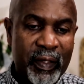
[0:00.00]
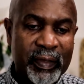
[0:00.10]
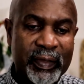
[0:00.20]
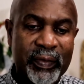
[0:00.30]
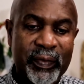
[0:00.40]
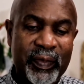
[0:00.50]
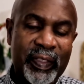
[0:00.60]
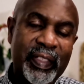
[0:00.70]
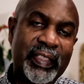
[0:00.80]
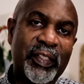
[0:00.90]
So
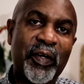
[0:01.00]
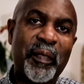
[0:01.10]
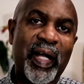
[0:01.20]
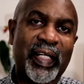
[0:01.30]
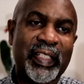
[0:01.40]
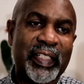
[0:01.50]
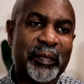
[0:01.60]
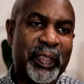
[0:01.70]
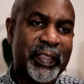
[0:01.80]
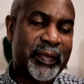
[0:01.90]
let's go back a little
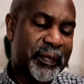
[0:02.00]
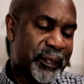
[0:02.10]
bit.